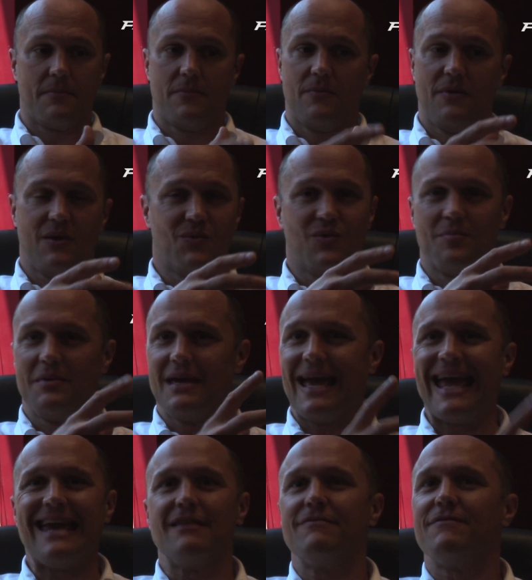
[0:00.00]
It will be
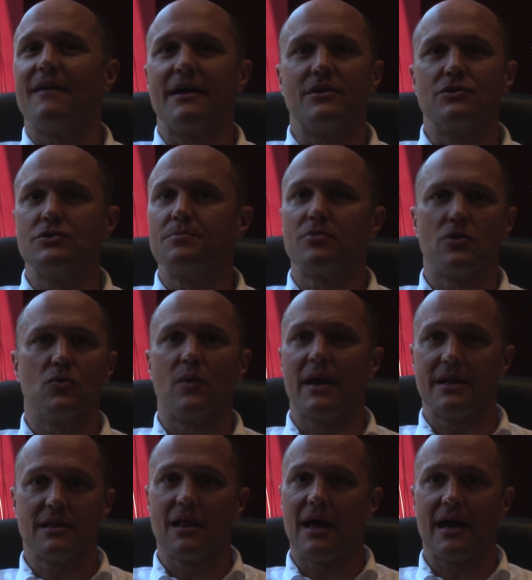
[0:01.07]
8 fighters per
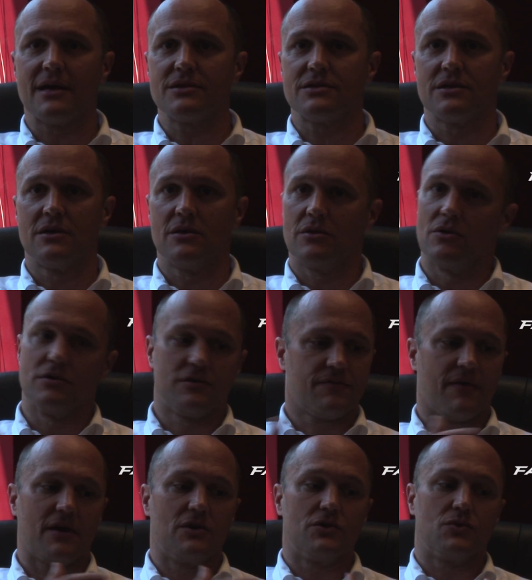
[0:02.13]
weight class. Those
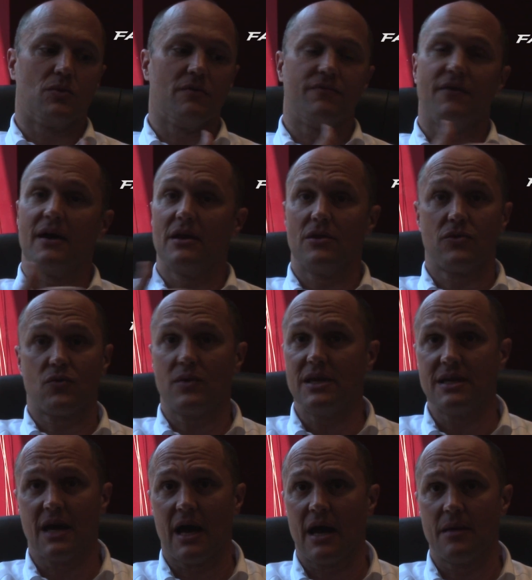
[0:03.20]
fighters will fight 3
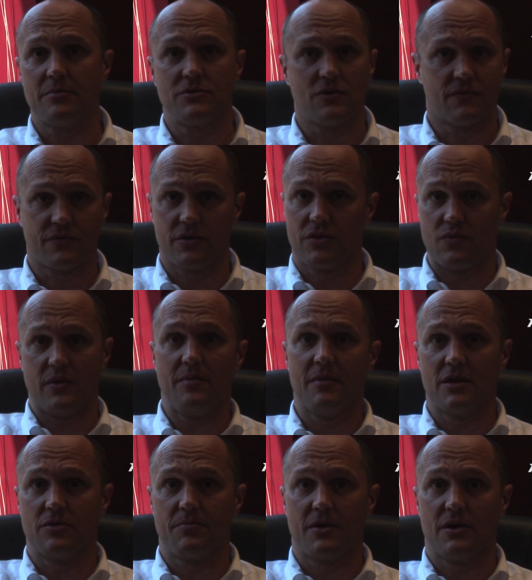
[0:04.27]
times over a
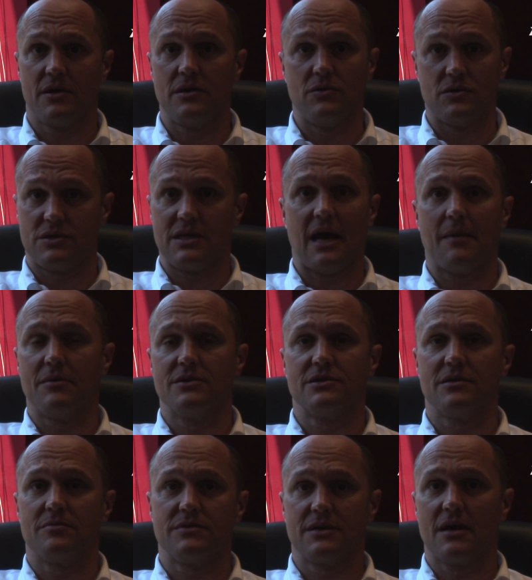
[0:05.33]
3-month period to establish
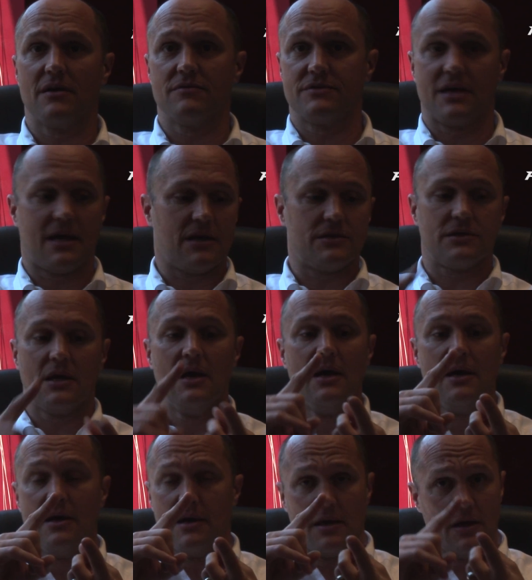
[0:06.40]
themselves as
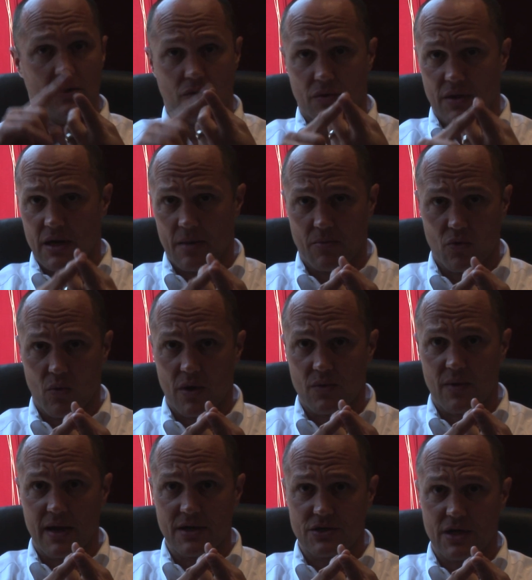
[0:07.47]
either the number 1
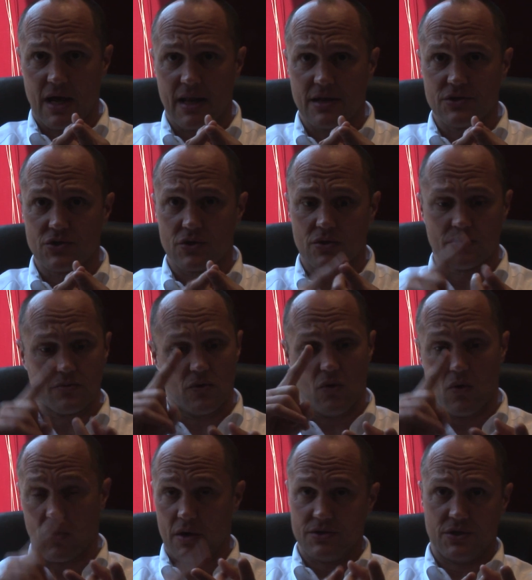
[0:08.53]
ranked challenger
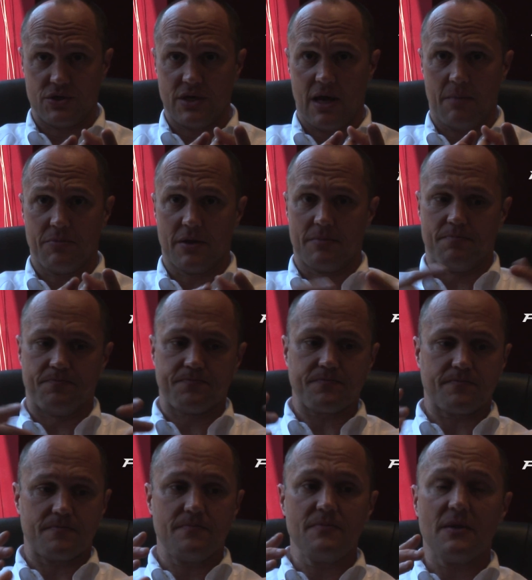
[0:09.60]
or as a champion.
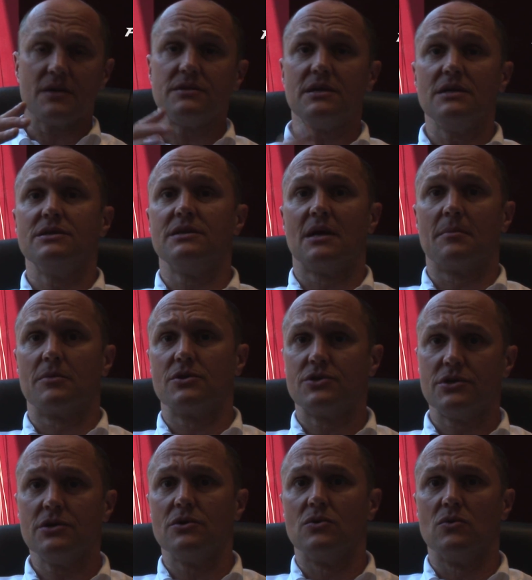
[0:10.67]
Season number
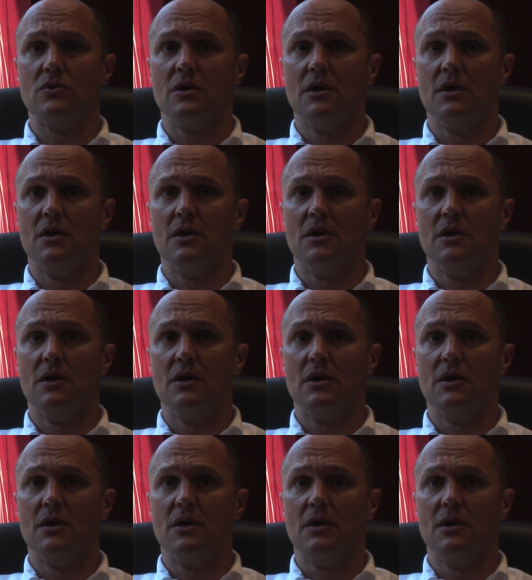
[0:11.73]
2,